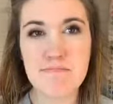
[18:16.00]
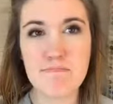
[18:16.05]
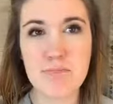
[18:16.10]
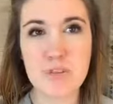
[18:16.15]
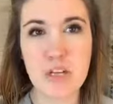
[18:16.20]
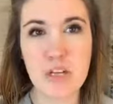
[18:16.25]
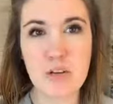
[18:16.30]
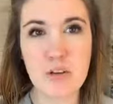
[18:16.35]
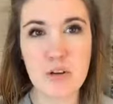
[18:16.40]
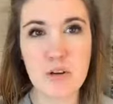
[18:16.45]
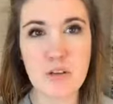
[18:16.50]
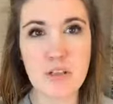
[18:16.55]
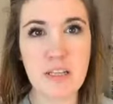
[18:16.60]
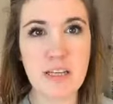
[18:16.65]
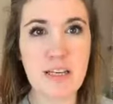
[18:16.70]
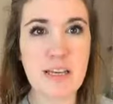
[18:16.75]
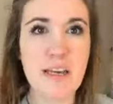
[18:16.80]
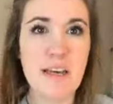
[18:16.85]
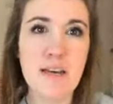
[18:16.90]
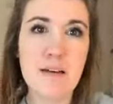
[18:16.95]
done
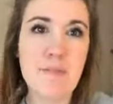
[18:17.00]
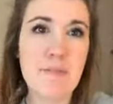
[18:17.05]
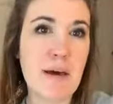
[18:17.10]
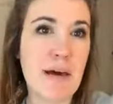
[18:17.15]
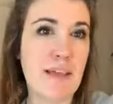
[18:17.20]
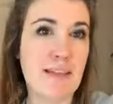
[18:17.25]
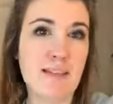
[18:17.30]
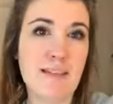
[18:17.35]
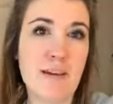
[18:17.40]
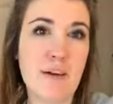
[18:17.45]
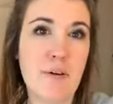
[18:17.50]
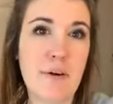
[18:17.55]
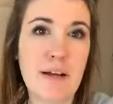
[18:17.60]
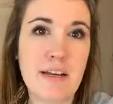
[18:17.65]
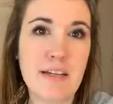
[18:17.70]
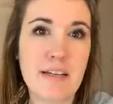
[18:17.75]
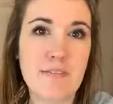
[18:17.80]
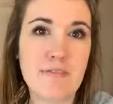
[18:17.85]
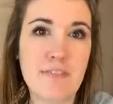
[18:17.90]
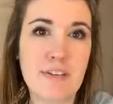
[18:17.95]
early. Beth, no, I
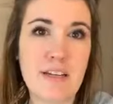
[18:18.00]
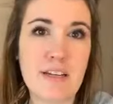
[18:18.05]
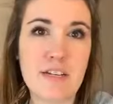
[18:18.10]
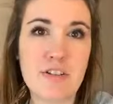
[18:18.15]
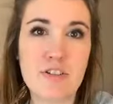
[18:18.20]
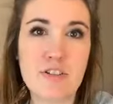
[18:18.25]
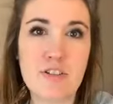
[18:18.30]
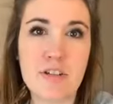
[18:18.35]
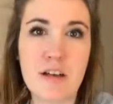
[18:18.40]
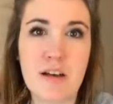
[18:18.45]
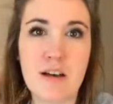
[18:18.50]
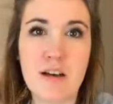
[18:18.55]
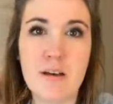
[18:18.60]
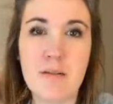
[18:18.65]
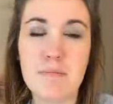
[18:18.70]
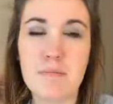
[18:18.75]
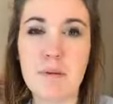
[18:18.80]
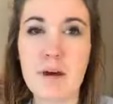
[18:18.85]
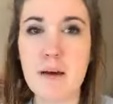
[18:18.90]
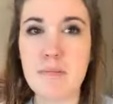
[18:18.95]
didn't finish.
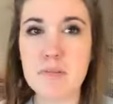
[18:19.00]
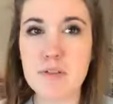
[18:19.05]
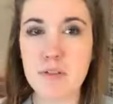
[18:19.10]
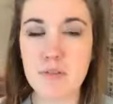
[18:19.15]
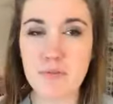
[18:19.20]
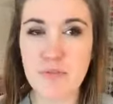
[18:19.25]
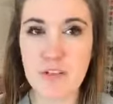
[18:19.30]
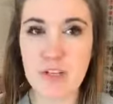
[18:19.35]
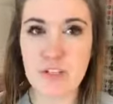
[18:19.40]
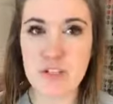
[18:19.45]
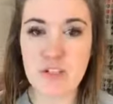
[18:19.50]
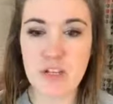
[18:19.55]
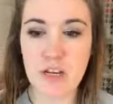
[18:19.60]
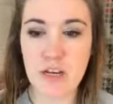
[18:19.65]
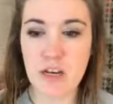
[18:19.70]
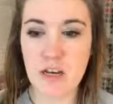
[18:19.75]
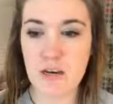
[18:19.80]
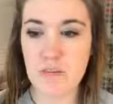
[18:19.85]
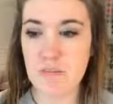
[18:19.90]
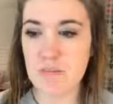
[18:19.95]
I'm still finishing
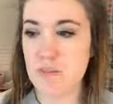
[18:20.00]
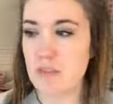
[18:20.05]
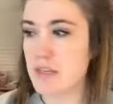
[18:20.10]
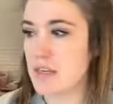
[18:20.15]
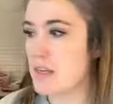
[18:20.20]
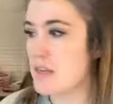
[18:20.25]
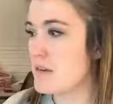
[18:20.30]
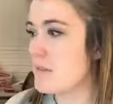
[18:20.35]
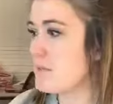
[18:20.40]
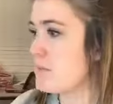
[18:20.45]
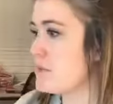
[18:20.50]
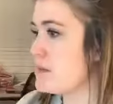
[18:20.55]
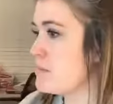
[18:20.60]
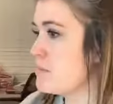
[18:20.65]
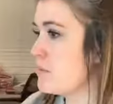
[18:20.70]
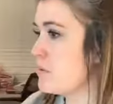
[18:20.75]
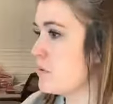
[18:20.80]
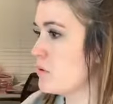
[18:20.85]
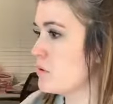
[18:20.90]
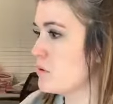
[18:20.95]
up the
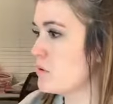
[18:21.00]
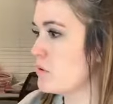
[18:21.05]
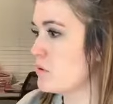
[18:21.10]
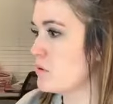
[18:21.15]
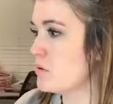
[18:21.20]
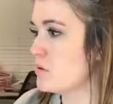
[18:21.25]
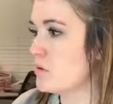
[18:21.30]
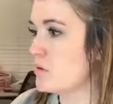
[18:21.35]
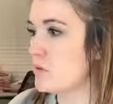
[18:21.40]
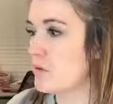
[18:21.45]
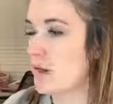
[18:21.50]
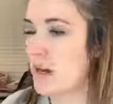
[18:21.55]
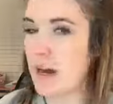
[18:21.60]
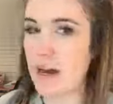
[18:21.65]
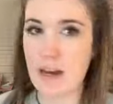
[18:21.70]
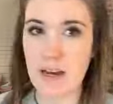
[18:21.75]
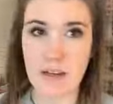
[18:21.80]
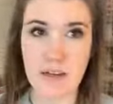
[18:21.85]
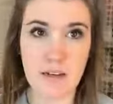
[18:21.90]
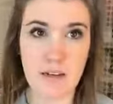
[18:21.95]
people who
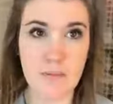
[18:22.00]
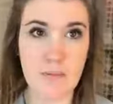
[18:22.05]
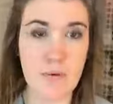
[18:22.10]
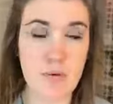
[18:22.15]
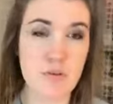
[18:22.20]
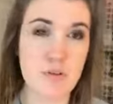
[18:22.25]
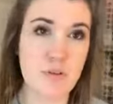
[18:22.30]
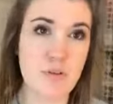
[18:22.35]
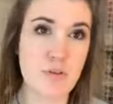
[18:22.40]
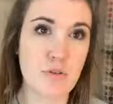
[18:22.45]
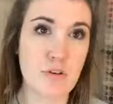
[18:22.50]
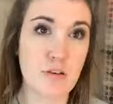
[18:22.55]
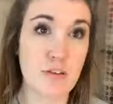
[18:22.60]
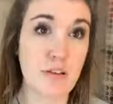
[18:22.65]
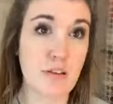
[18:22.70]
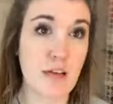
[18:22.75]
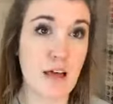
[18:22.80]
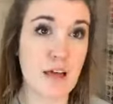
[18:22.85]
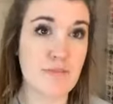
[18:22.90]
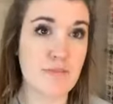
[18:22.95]
had purchased during the
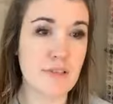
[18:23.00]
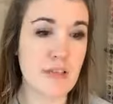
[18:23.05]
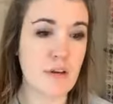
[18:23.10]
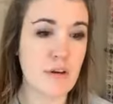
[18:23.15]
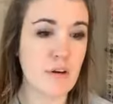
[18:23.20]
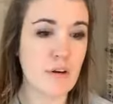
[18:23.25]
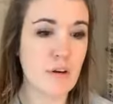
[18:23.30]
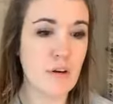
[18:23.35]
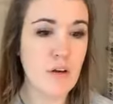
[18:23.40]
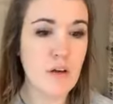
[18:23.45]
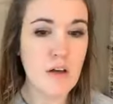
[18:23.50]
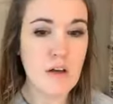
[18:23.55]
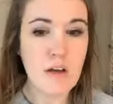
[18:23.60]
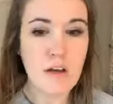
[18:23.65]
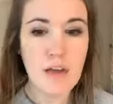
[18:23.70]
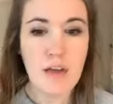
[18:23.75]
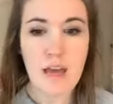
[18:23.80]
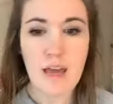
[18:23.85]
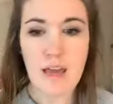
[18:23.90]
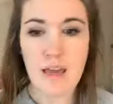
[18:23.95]
live sale.
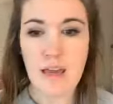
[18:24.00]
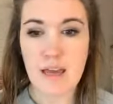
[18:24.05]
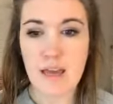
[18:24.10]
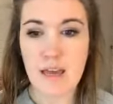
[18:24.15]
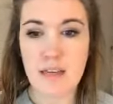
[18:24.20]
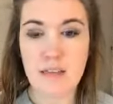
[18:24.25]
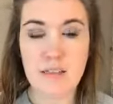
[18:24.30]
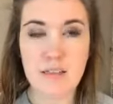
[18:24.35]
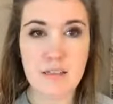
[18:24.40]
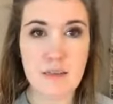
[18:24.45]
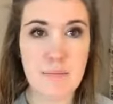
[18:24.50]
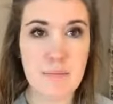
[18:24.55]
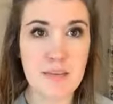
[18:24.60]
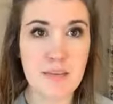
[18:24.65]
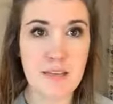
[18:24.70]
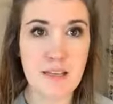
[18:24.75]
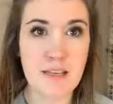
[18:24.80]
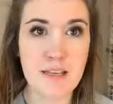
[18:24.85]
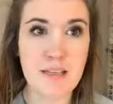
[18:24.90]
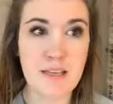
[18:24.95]
And I mean,
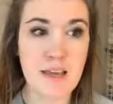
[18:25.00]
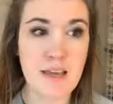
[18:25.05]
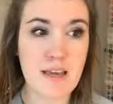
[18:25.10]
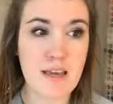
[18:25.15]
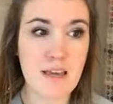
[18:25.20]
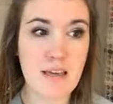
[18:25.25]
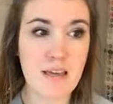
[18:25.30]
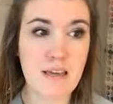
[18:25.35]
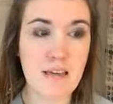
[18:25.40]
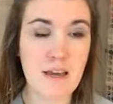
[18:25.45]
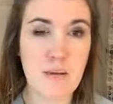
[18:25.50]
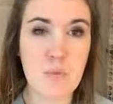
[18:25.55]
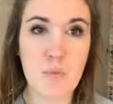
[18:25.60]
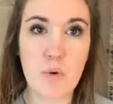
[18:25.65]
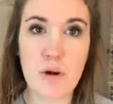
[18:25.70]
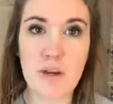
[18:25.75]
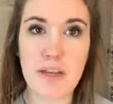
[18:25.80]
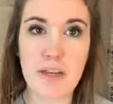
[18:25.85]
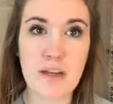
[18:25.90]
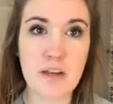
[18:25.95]
I'm
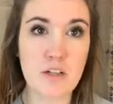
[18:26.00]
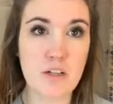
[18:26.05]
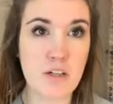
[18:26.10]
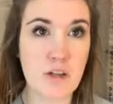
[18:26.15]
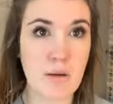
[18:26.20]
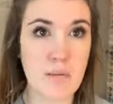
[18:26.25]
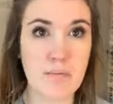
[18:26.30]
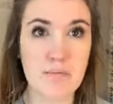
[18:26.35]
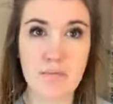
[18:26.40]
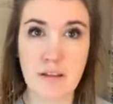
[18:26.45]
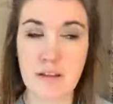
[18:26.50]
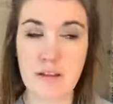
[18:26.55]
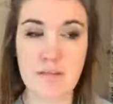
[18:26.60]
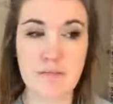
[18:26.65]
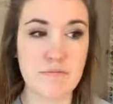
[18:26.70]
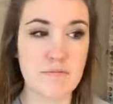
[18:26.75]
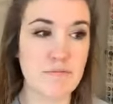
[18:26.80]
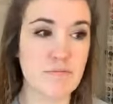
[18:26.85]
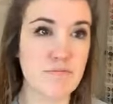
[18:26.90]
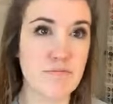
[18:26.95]
working on like
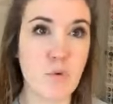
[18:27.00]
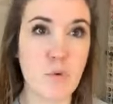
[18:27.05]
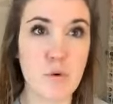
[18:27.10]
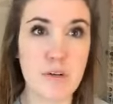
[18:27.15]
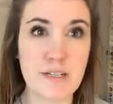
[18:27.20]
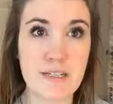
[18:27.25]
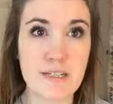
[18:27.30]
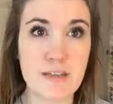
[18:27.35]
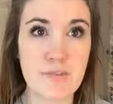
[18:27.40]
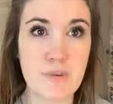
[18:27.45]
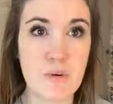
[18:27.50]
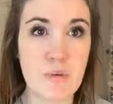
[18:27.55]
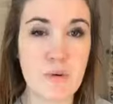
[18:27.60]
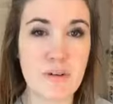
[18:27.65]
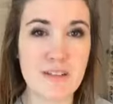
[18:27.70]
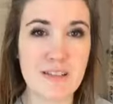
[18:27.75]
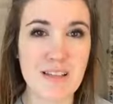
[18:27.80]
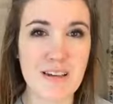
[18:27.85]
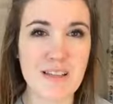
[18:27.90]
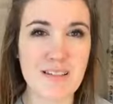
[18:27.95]
40 different
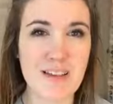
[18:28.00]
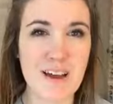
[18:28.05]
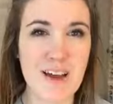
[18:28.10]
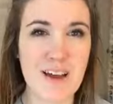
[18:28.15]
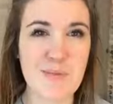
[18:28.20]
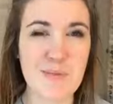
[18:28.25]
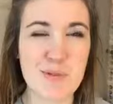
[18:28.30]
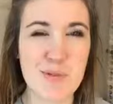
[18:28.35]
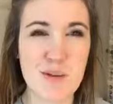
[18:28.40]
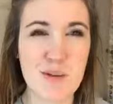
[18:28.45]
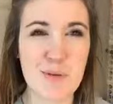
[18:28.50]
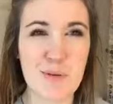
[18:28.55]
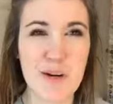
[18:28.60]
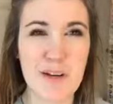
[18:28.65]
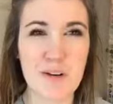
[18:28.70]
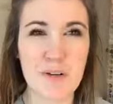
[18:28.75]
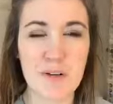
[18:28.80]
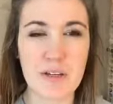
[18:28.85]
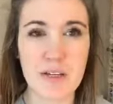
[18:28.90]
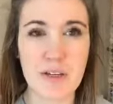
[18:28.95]
ones at a time, so I
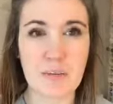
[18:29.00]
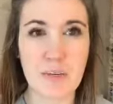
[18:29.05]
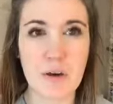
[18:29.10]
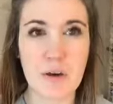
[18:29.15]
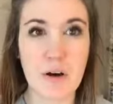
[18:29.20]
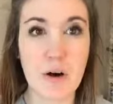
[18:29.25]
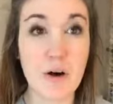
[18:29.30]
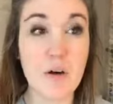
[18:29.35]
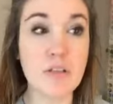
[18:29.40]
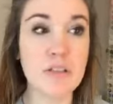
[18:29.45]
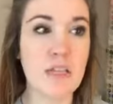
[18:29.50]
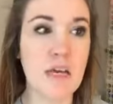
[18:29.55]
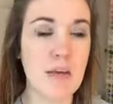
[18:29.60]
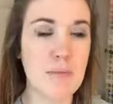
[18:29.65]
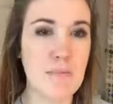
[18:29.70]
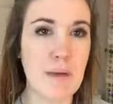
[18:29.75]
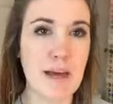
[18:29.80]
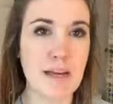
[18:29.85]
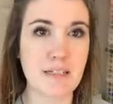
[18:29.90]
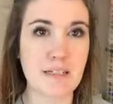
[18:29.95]
don't get them all done
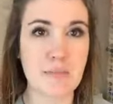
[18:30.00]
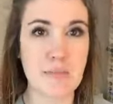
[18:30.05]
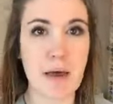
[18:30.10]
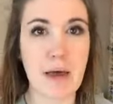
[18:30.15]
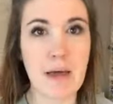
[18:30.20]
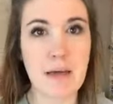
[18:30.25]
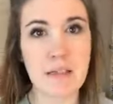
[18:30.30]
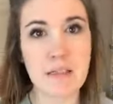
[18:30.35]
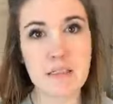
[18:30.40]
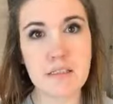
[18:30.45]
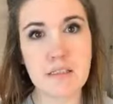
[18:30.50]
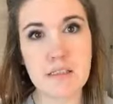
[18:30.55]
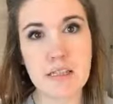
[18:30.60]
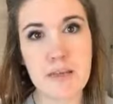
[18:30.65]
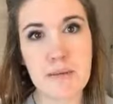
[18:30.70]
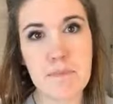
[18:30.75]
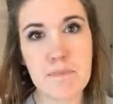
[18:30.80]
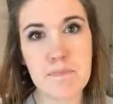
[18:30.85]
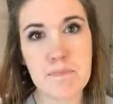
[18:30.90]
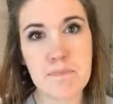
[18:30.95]
back to back. Let's see.